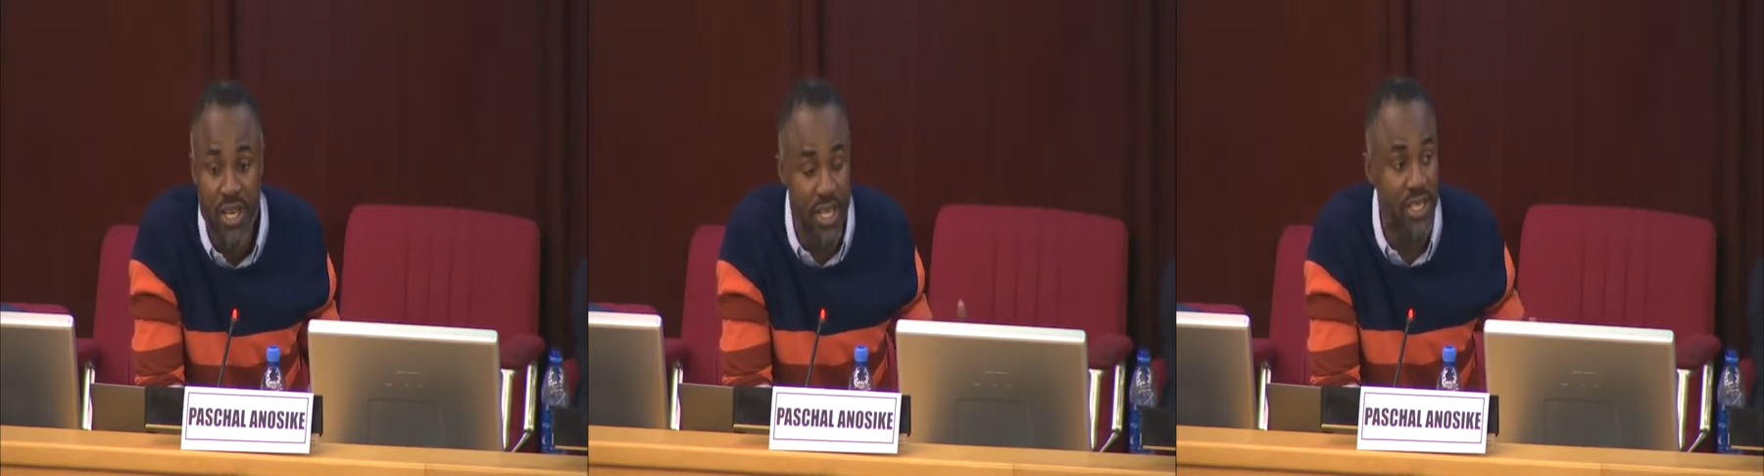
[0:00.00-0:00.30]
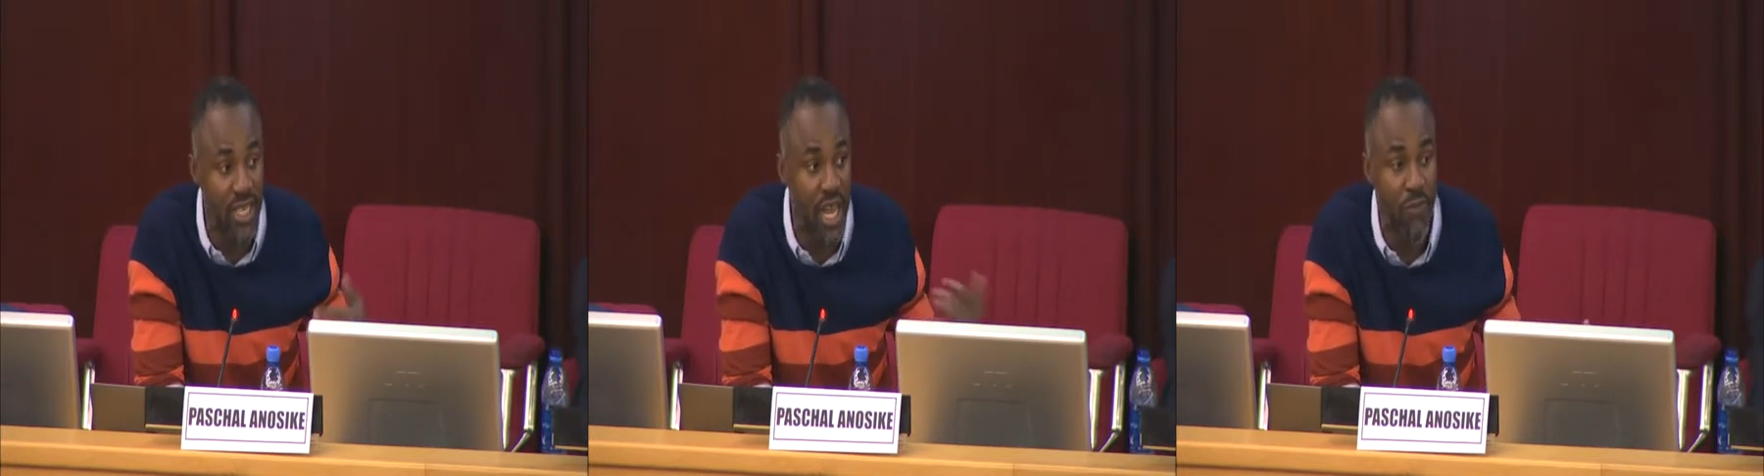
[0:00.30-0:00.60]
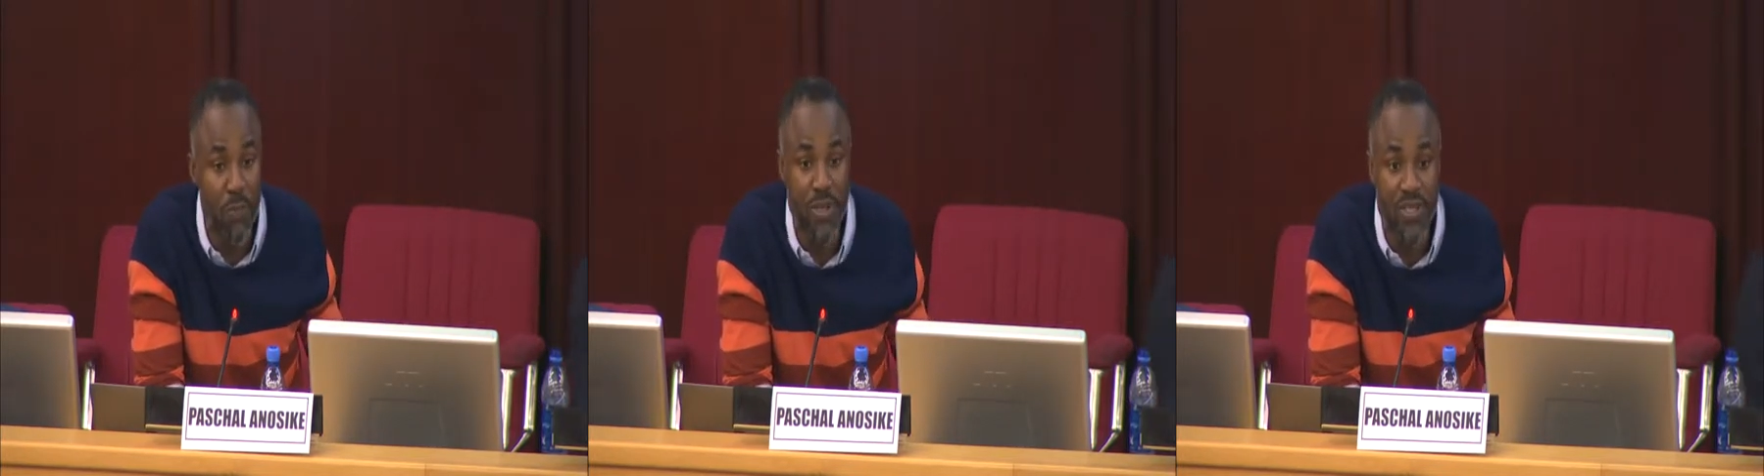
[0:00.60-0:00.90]
is
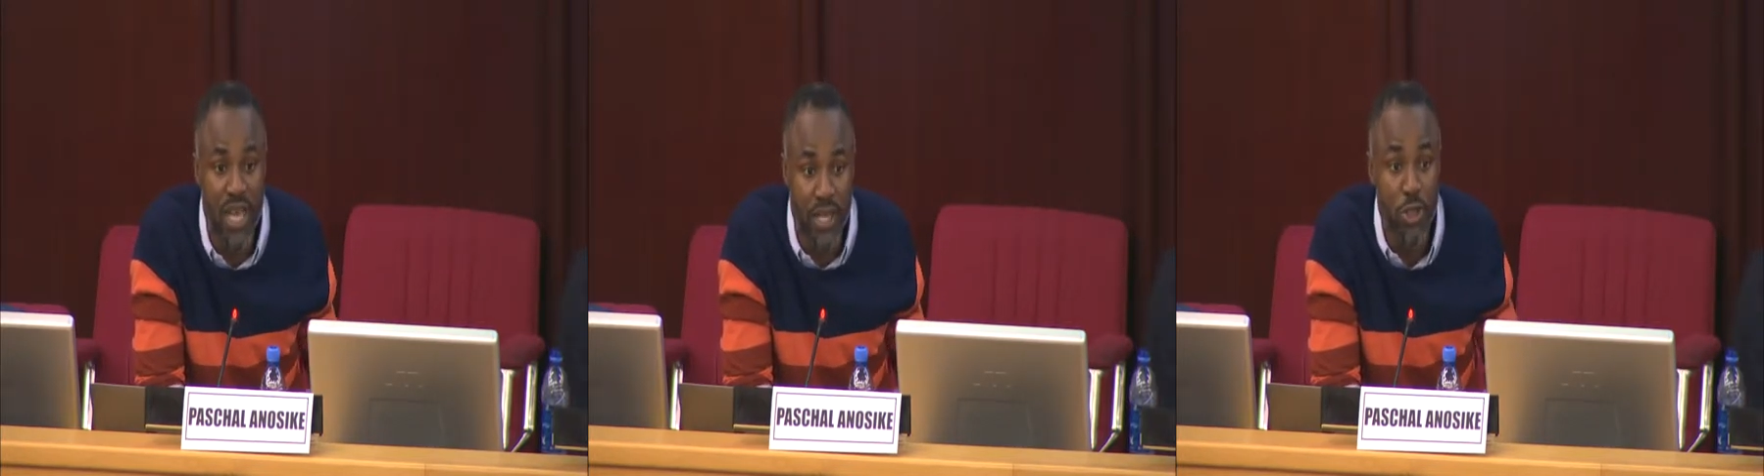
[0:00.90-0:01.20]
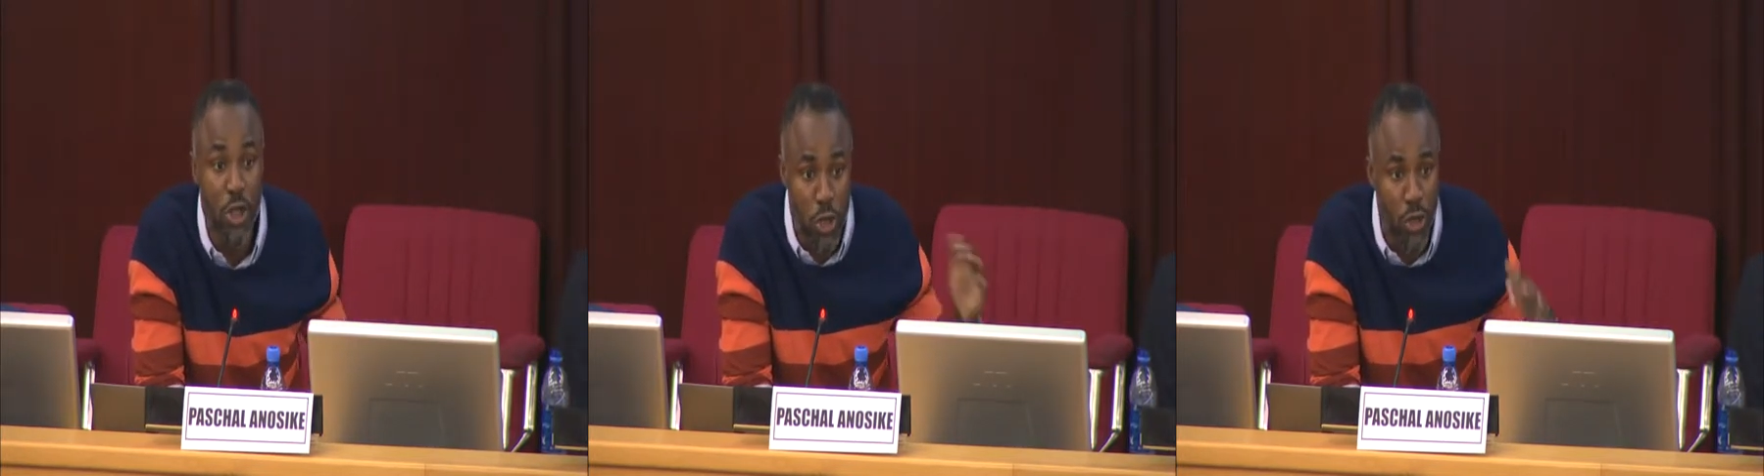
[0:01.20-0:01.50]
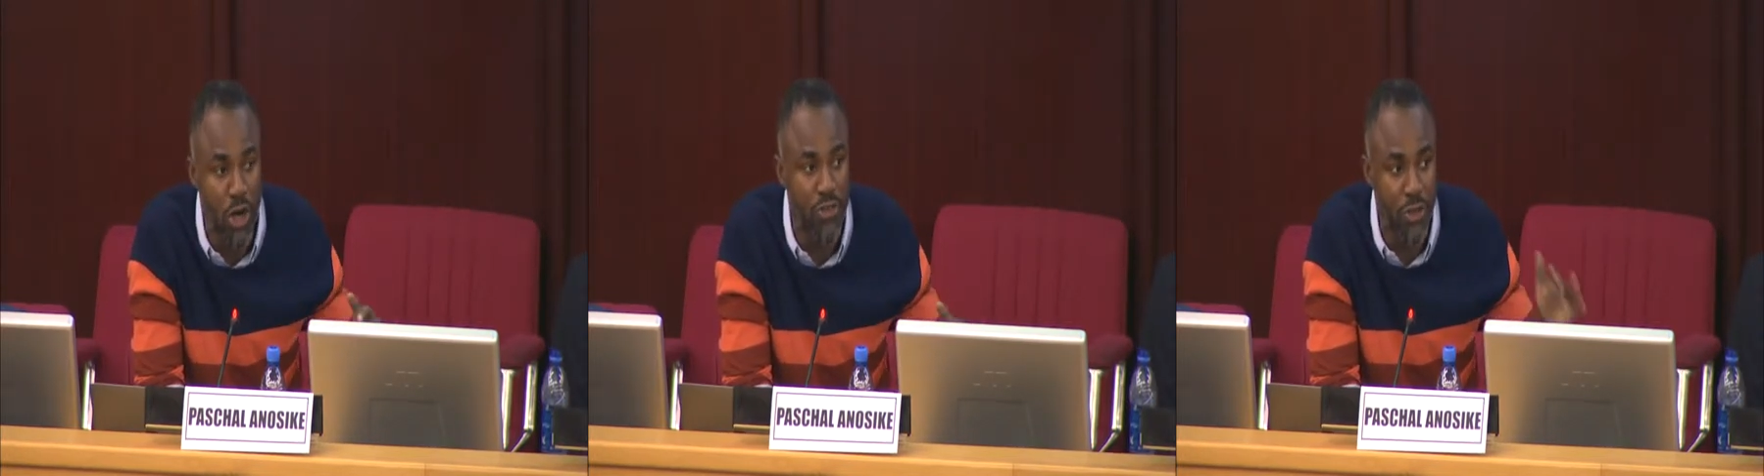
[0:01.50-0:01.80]
11%
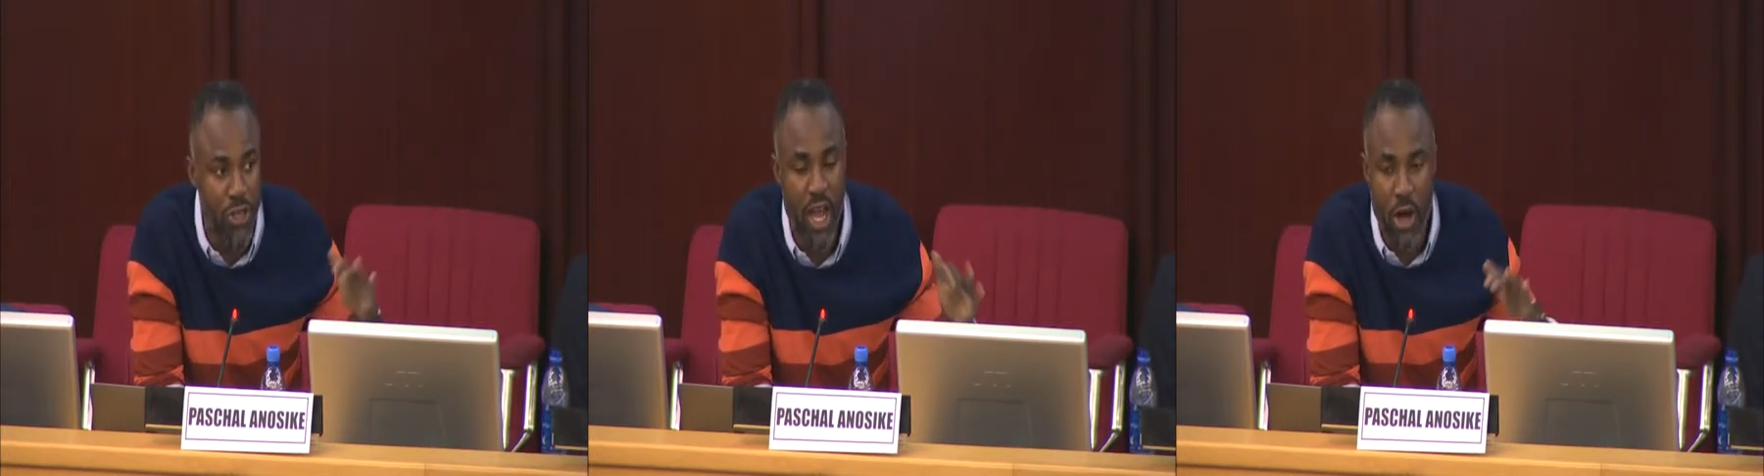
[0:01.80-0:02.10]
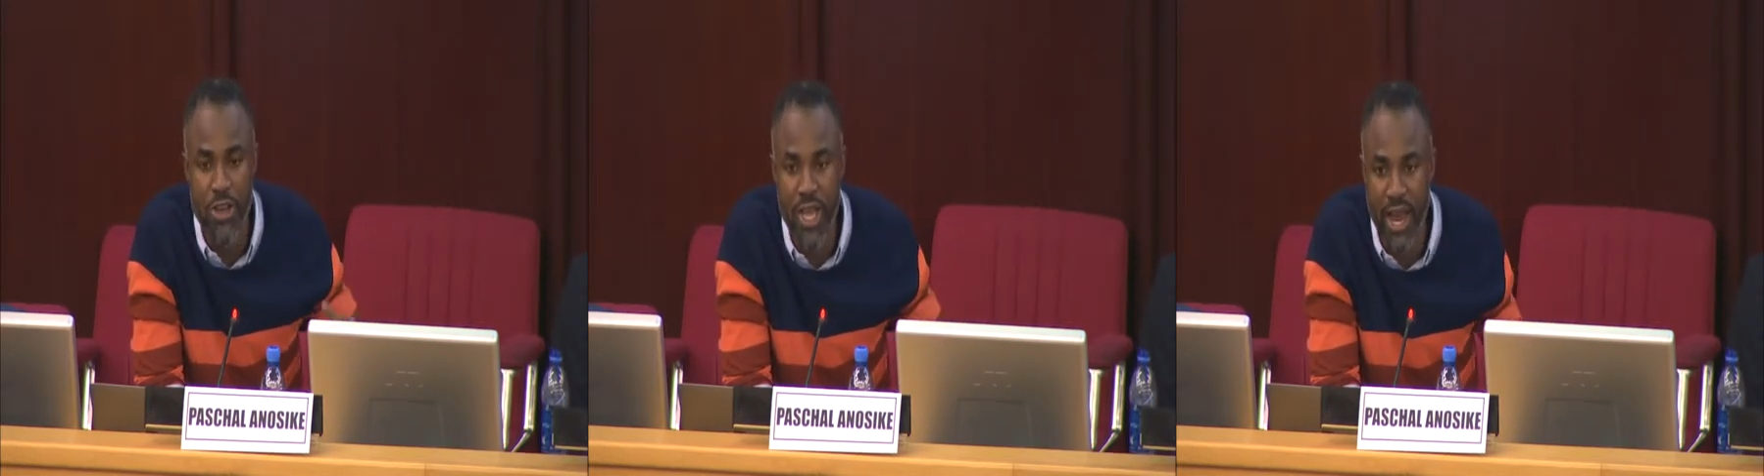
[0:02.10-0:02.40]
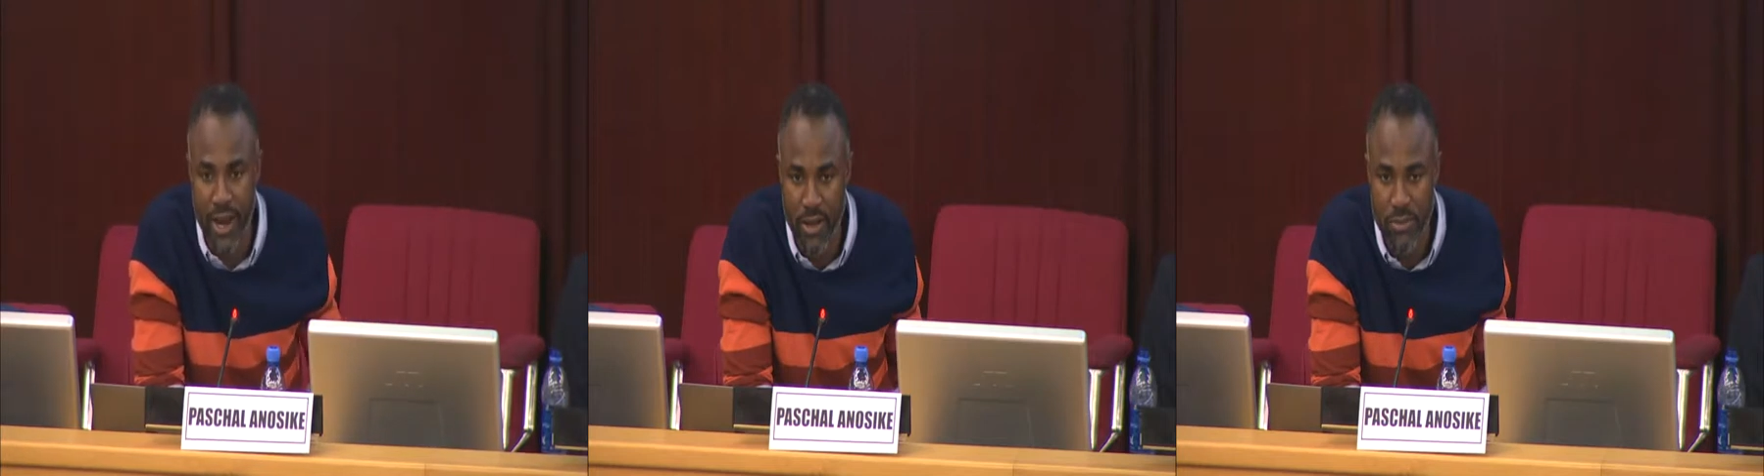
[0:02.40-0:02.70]
growth year on year.